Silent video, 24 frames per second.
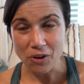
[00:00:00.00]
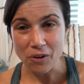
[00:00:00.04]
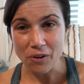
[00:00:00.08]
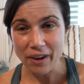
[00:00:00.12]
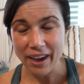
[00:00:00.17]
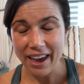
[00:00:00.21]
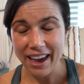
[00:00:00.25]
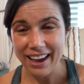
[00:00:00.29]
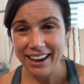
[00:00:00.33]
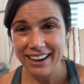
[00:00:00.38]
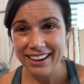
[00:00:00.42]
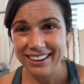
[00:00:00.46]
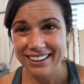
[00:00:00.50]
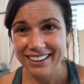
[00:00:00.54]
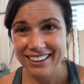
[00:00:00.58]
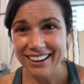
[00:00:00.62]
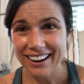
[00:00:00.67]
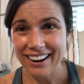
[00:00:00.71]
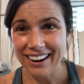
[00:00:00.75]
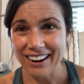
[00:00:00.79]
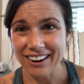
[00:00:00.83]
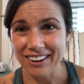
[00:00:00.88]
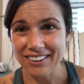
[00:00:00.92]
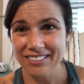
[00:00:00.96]
okay?
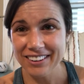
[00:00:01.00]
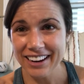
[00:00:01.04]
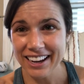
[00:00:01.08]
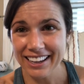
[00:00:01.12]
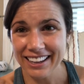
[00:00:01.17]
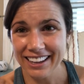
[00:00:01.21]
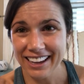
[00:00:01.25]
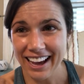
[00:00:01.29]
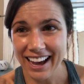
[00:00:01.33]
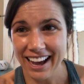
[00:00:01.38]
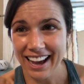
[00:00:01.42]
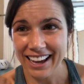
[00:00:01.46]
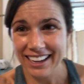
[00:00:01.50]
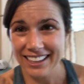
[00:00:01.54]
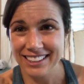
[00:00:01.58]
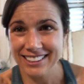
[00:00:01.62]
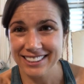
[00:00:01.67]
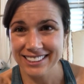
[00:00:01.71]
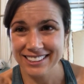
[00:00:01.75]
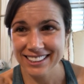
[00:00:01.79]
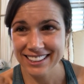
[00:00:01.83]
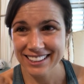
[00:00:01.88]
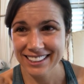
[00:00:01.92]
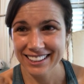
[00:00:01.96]
All right,
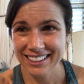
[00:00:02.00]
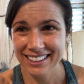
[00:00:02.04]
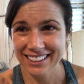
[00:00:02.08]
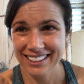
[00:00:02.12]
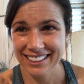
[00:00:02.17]
guys.